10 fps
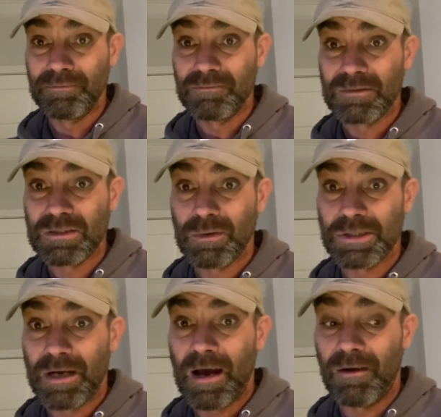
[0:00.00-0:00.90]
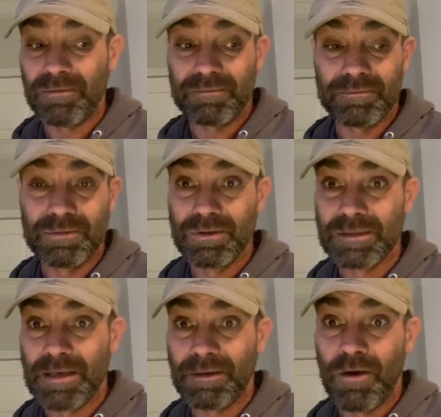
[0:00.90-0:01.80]
switch it out, and do the
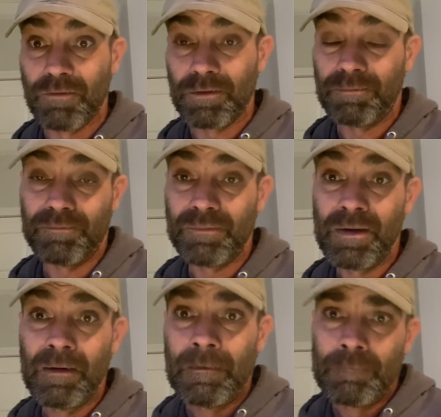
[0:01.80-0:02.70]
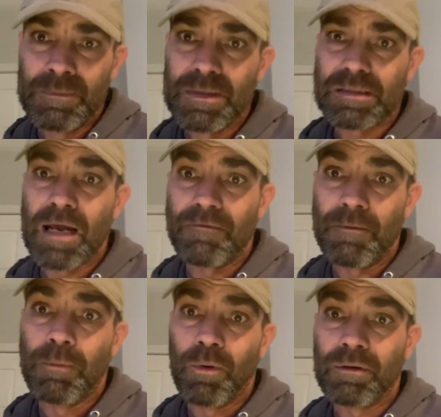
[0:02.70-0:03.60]
same thing over. It's kind of a
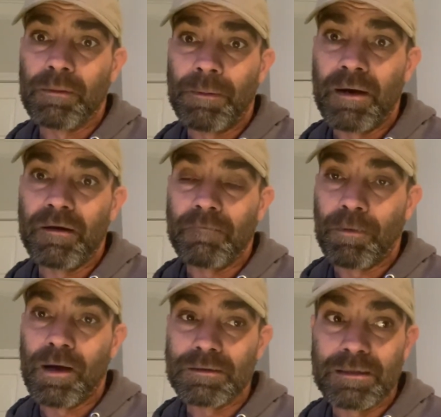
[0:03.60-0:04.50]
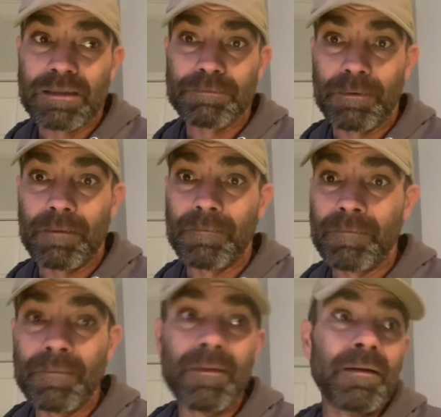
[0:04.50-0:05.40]
boring, repetitive process, but
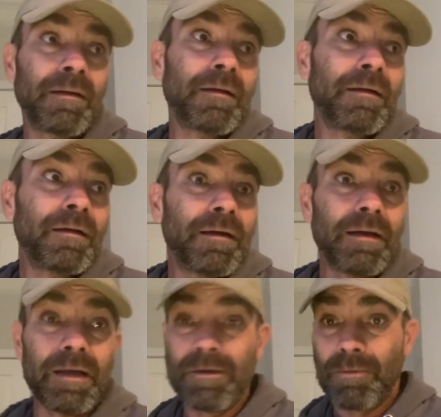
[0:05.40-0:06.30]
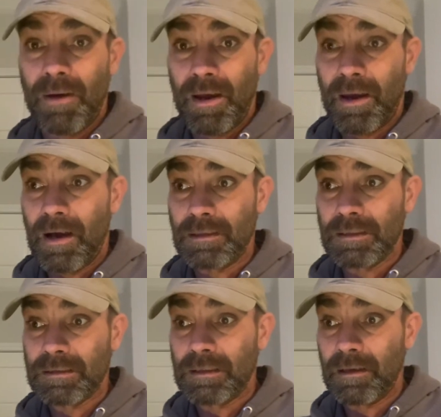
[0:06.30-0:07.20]
either way, I
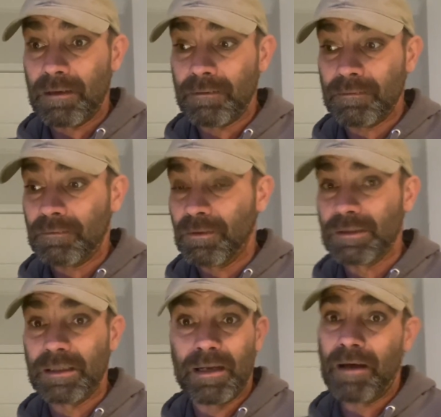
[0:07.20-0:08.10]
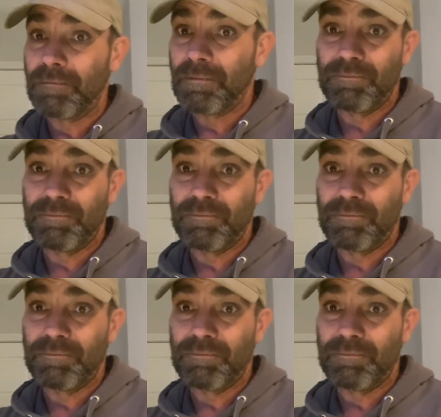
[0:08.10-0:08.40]
just once again I